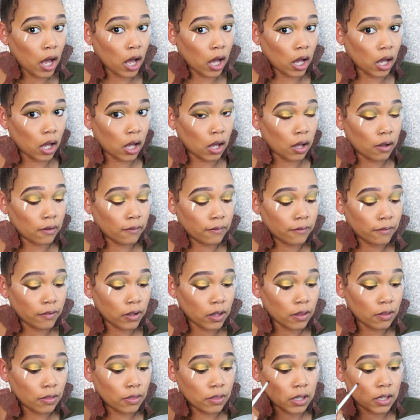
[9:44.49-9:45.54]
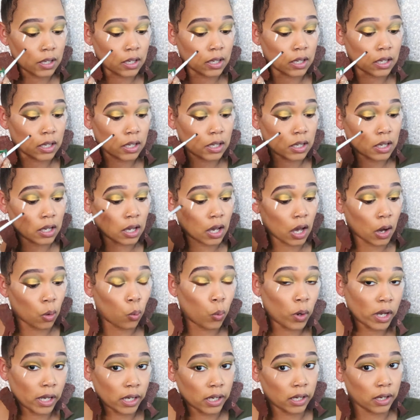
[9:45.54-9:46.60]
of the
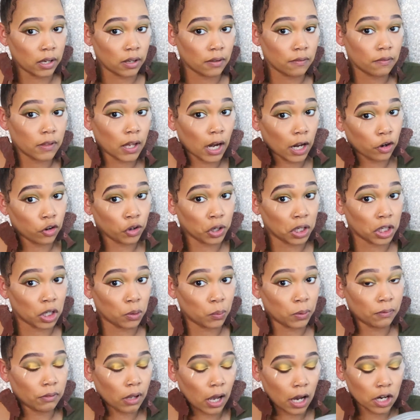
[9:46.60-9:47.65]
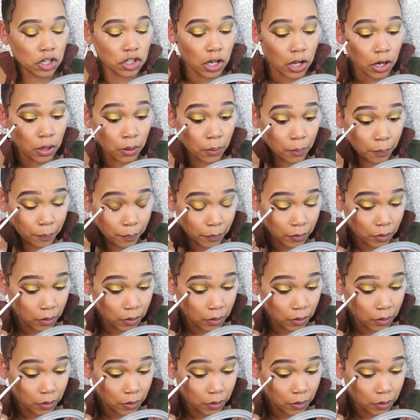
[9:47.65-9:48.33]
wing that I created with the eyeshadow.